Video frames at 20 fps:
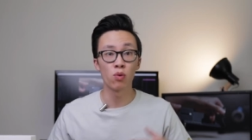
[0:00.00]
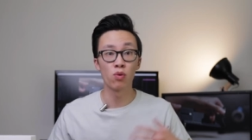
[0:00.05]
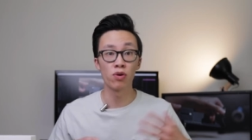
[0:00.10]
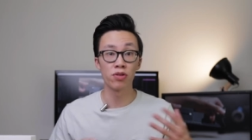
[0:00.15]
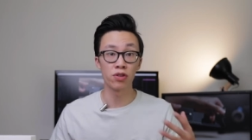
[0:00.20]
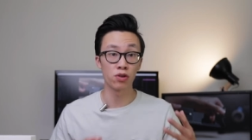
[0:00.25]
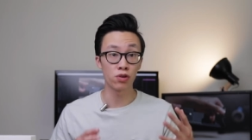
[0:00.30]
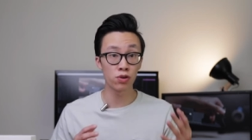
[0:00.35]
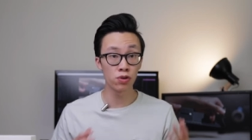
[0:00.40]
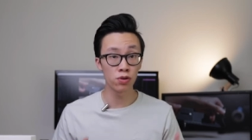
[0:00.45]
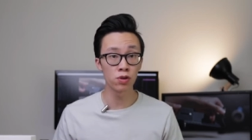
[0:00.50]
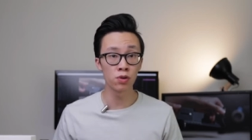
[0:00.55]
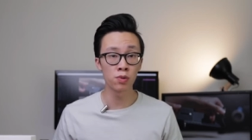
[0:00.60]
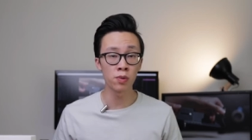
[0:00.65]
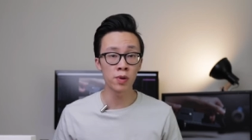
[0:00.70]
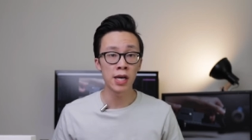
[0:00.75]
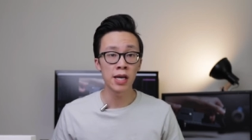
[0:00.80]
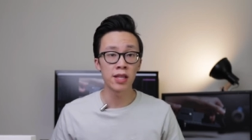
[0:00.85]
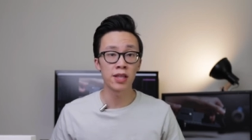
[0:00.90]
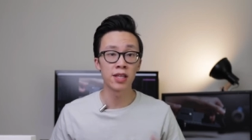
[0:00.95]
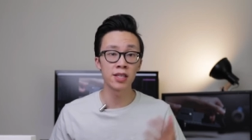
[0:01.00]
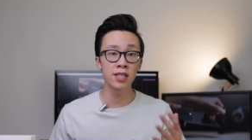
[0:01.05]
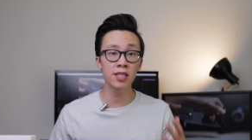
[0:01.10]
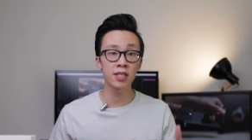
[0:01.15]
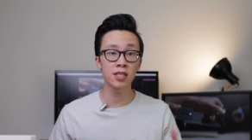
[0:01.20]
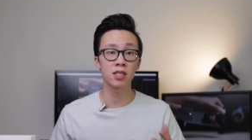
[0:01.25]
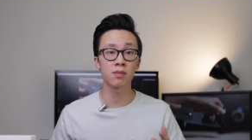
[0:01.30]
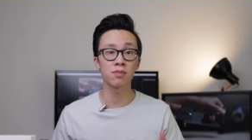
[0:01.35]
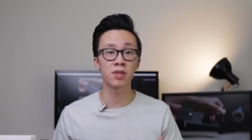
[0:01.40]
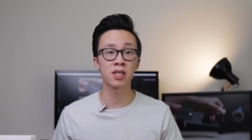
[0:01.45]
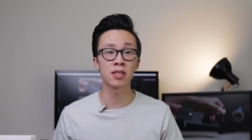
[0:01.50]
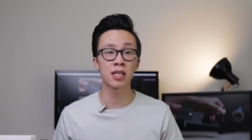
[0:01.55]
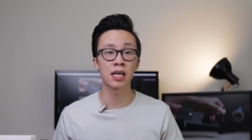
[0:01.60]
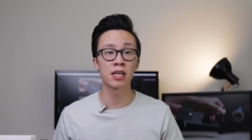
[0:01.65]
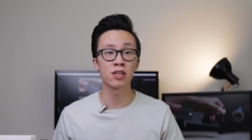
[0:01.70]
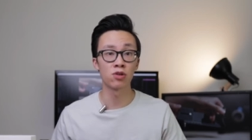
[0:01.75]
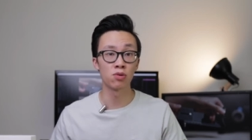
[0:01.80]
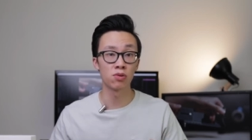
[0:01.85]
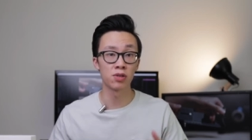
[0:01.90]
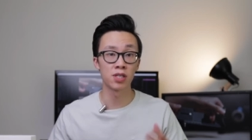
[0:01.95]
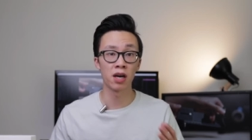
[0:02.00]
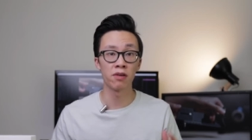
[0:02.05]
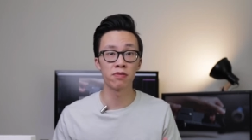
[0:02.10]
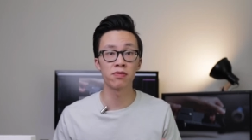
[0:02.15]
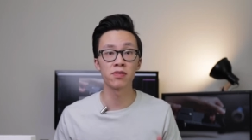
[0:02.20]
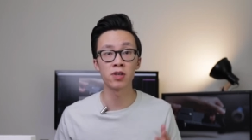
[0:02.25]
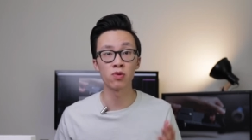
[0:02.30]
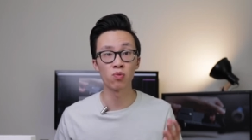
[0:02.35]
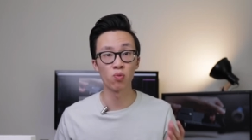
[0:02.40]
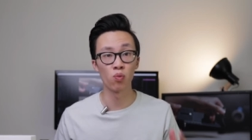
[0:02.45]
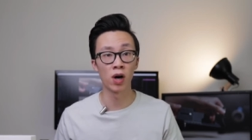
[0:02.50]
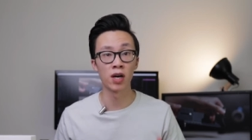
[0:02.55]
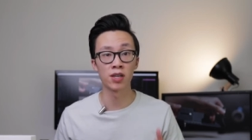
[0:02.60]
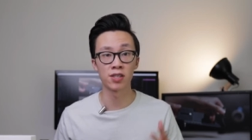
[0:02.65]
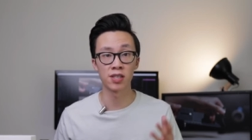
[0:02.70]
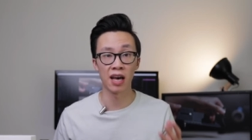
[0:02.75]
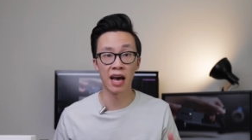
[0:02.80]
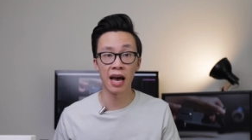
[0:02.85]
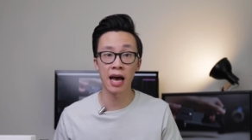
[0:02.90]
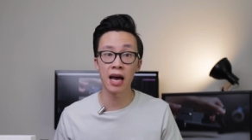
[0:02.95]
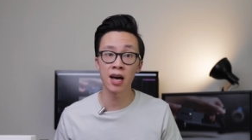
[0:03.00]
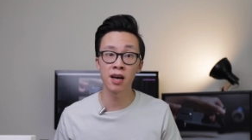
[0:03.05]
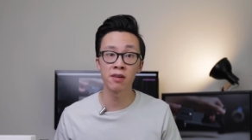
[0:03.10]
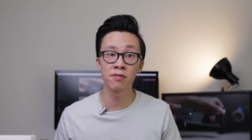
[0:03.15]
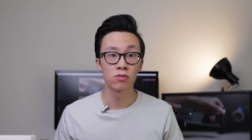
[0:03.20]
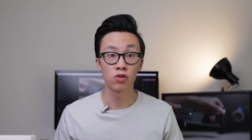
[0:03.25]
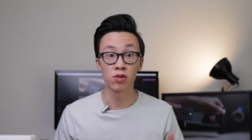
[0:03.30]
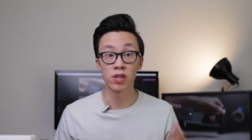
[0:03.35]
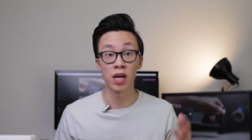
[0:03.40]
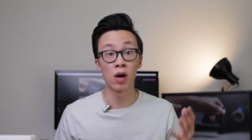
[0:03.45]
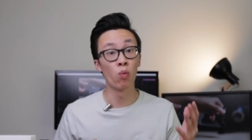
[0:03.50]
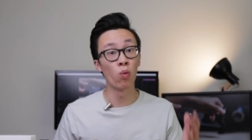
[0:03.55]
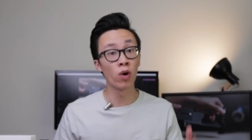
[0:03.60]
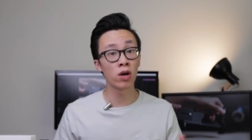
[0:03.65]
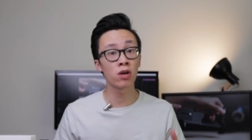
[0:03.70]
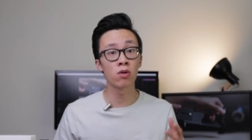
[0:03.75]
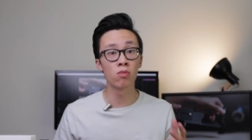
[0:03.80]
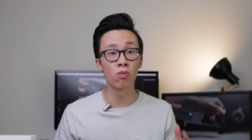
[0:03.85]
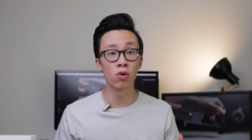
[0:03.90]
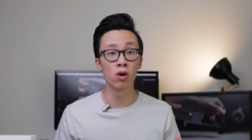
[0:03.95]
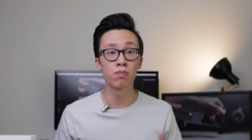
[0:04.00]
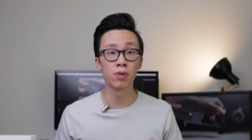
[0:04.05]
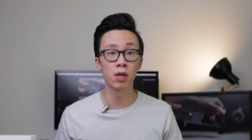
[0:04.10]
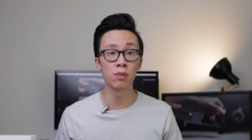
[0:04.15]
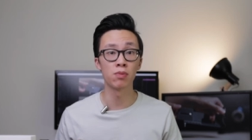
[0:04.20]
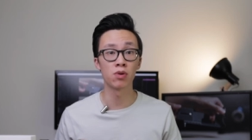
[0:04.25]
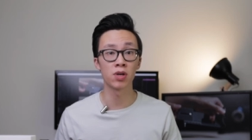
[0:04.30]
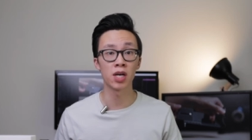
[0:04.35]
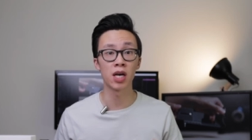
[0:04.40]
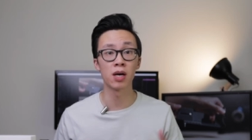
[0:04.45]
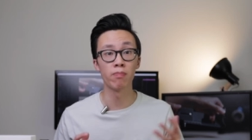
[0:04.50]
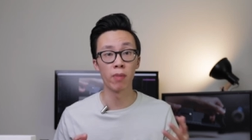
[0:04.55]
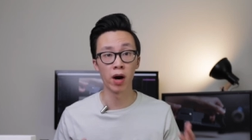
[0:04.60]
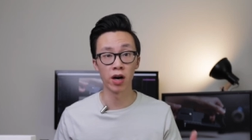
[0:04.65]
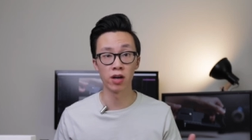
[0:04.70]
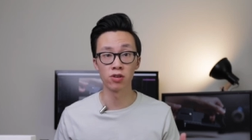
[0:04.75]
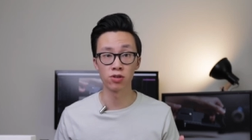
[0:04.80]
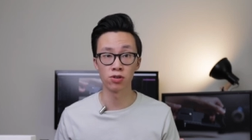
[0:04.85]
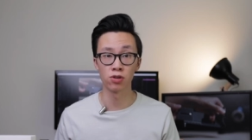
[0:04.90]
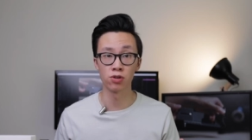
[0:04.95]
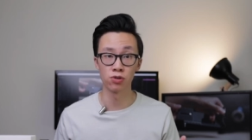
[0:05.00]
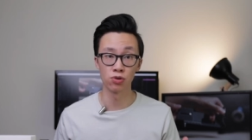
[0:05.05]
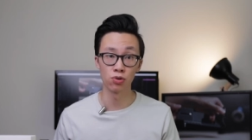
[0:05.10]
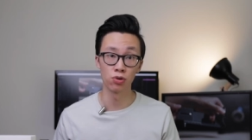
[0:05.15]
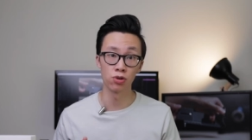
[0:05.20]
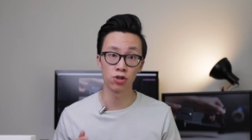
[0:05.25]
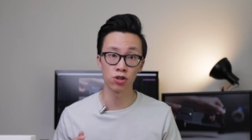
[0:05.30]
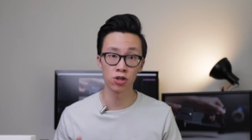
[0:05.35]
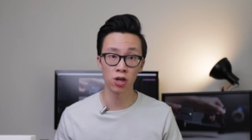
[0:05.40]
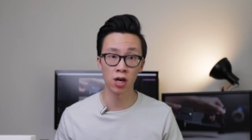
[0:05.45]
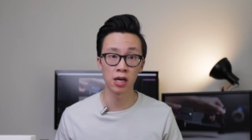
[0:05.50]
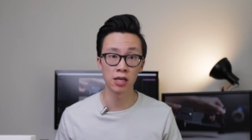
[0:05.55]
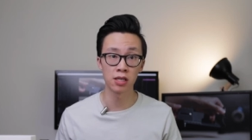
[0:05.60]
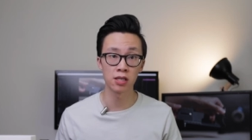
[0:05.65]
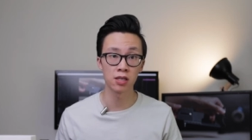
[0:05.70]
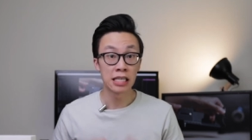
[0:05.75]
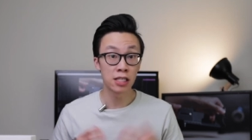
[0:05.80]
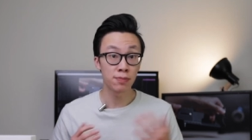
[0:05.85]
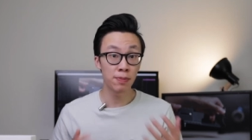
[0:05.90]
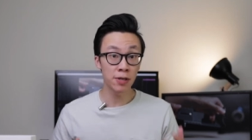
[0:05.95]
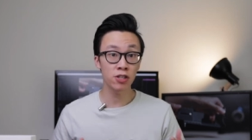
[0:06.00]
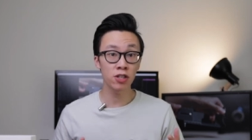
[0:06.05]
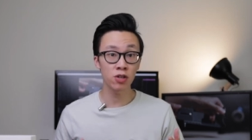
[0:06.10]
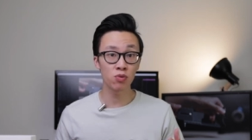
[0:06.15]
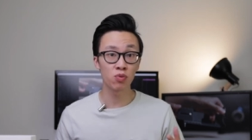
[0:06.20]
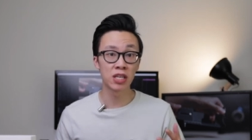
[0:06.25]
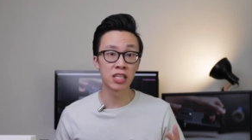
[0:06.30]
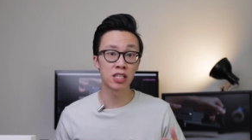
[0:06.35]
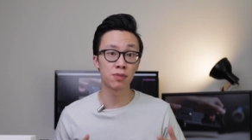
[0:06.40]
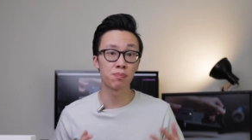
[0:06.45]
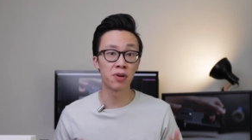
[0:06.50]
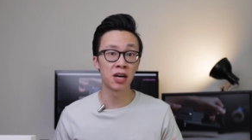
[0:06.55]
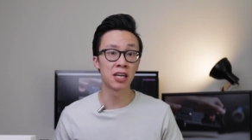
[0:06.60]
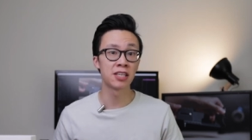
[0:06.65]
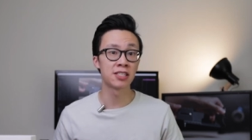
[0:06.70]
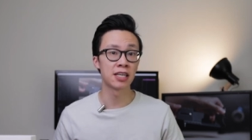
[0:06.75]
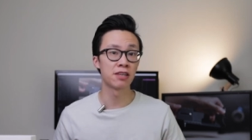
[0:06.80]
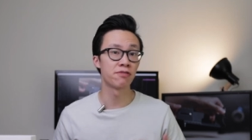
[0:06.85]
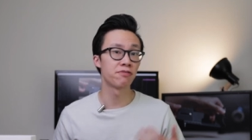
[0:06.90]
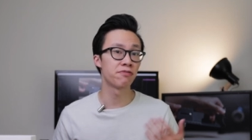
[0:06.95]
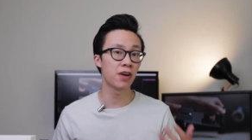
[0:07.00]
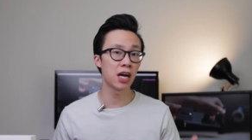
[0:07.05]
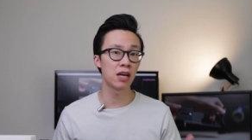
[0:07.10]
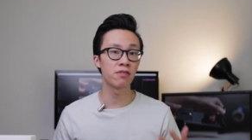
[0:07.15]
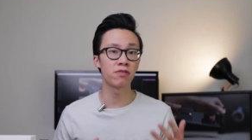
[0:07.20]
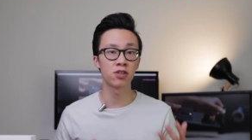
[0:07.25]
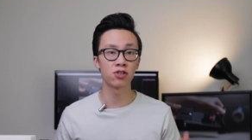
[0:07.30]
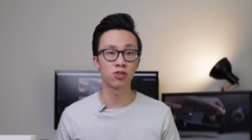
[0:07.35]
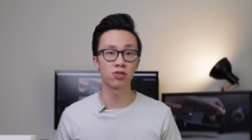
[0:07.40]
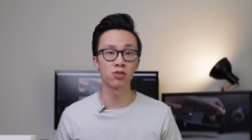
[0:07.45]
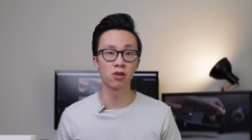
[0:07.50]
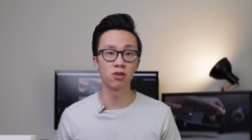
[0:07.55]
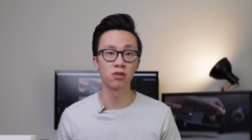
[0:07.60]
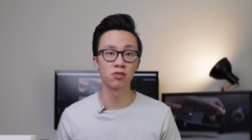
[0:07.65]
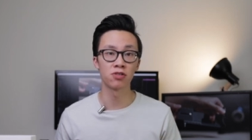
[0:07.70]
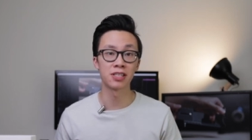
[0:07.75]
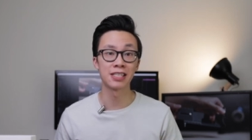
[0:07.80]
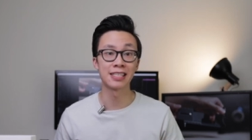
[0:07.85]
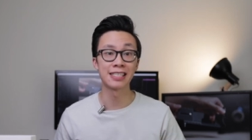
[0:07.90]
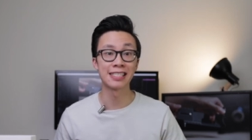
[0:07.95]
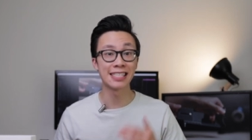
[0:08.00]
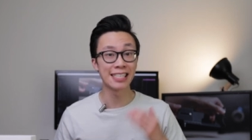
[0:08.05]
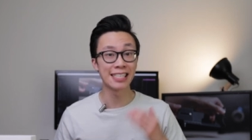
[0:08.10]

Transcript: with a crew, then this is something that you'll definitely want to have so that one or more people can monitor your shot. Especially when it's priced at $500, this is